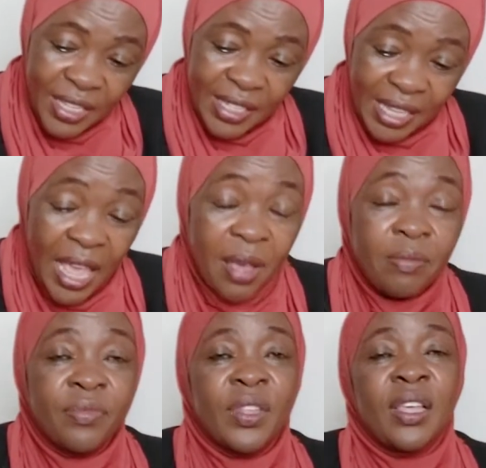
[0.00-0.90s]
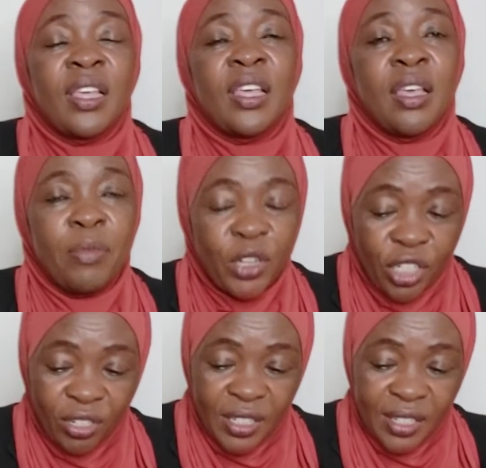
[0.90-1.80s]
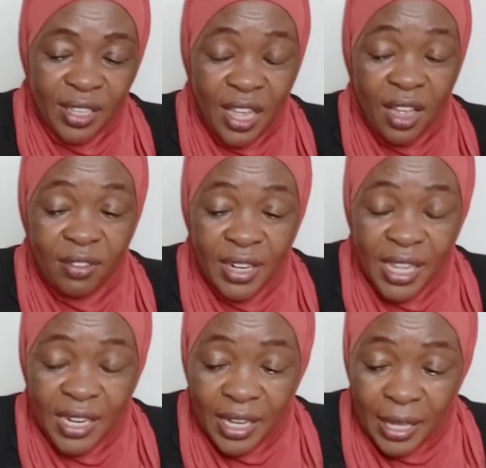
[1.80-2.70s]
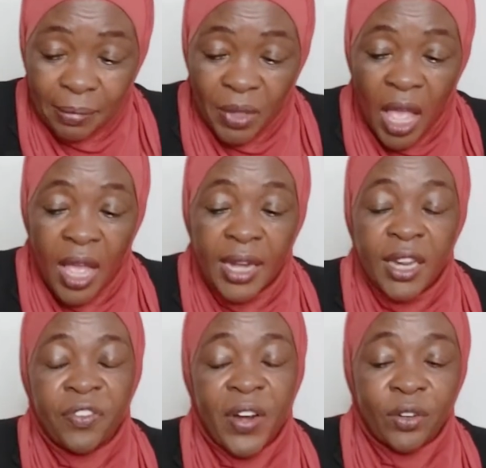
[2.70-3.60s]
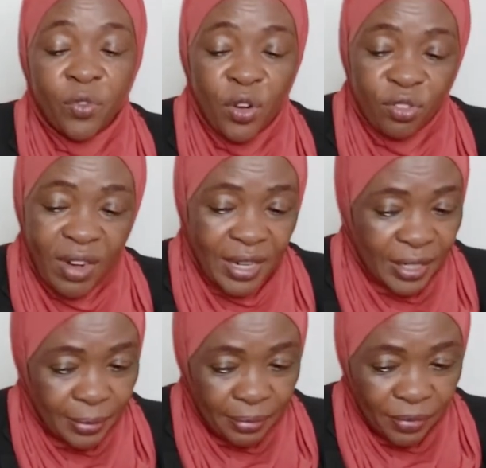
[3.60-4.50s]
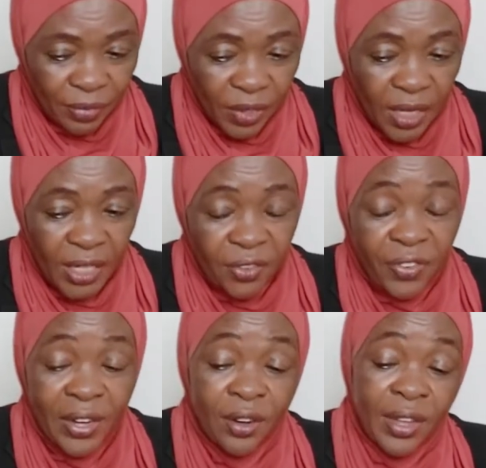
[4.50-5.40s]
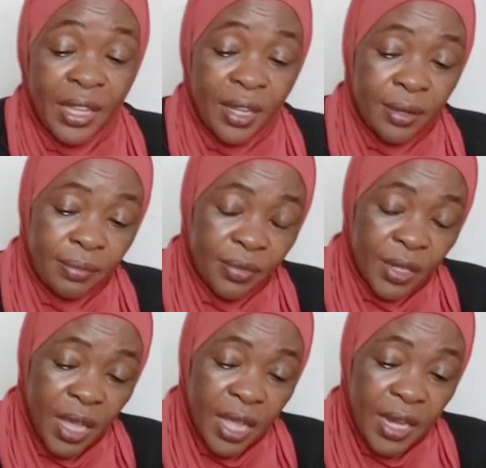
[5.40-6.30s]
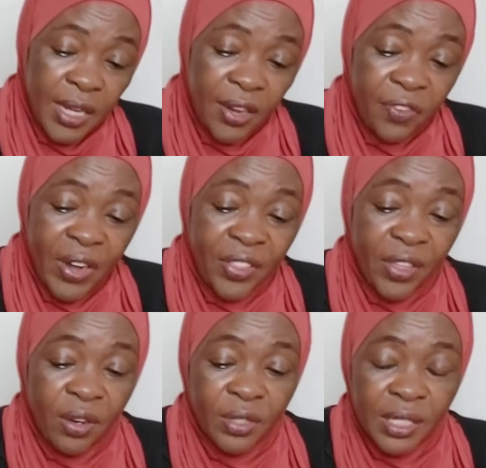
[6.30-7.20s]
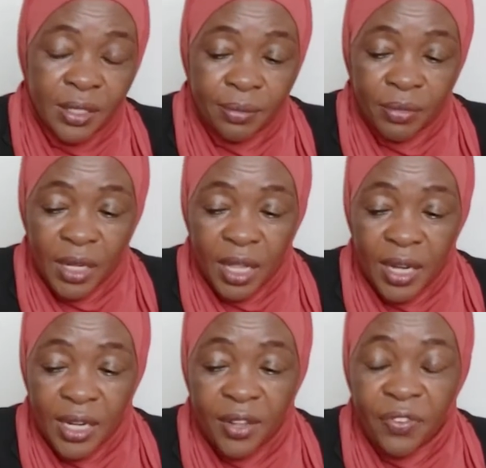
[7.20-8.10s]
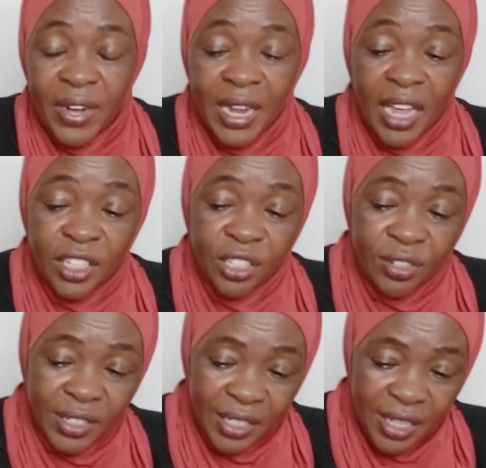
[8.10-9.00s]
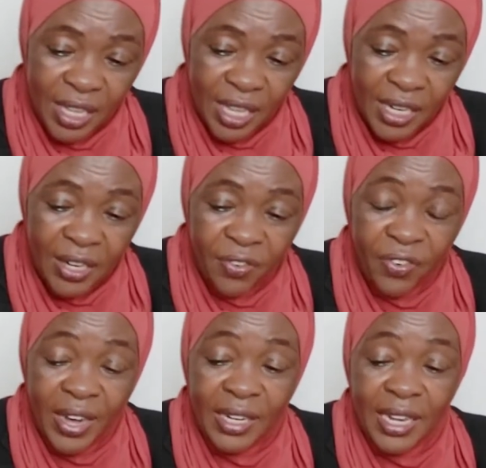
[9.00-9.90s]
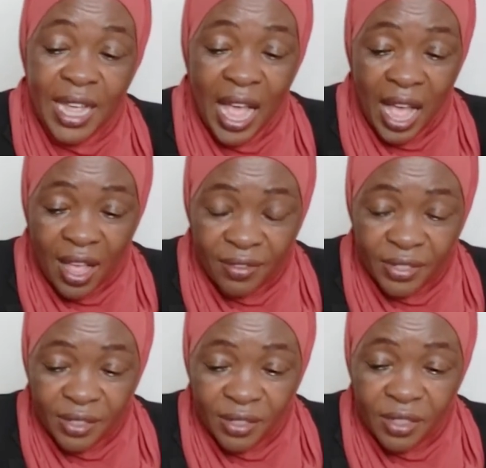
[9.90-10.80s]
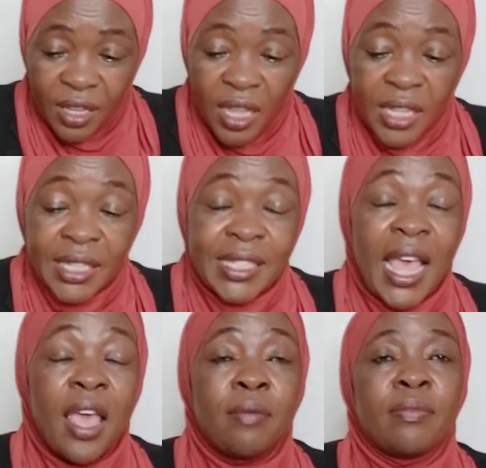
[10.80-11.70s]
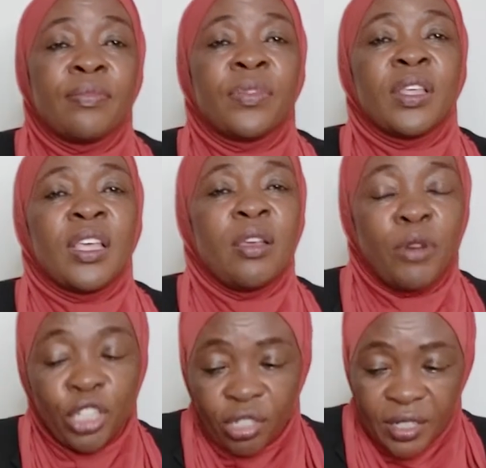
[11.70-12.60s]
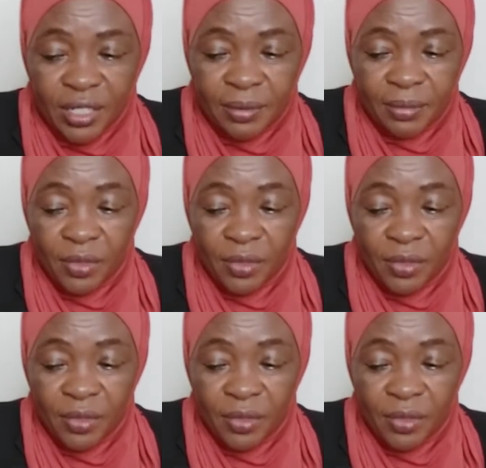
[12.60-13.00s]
same emotions. I'll read that again. Different quadrants, different logic, different thoughts, different actions, different halves, same emotions.